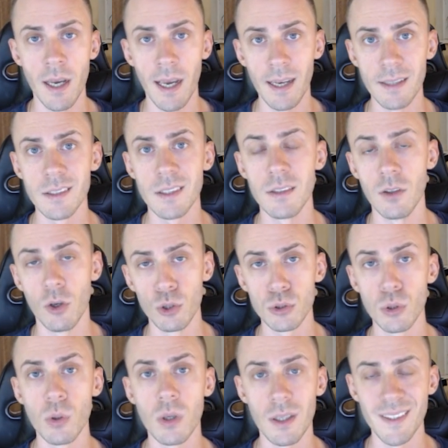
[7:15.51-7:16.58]
and
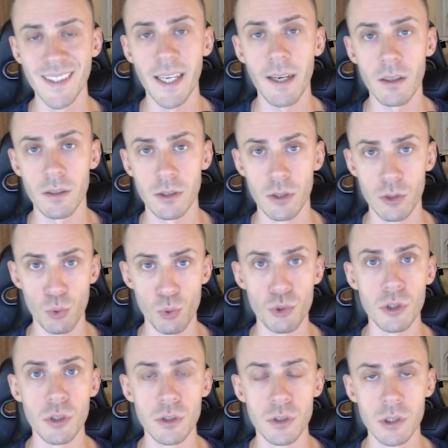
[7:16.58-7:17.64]
also Caldera
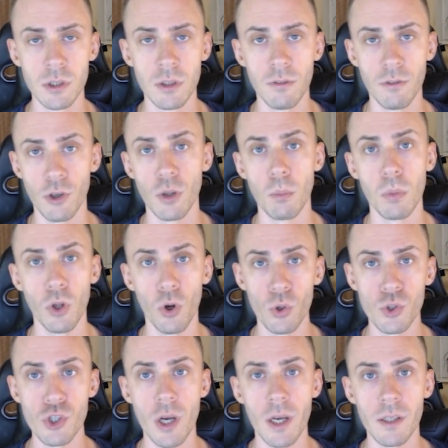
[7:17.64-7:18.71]
solutions for the
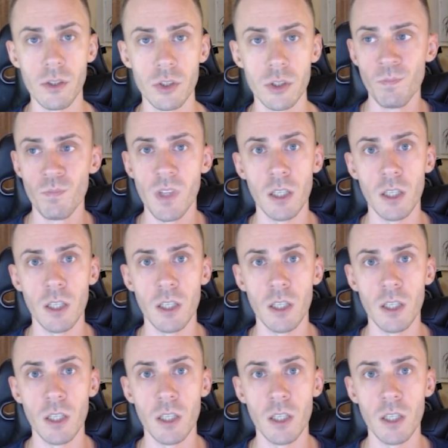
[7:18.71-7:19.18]
blockchains.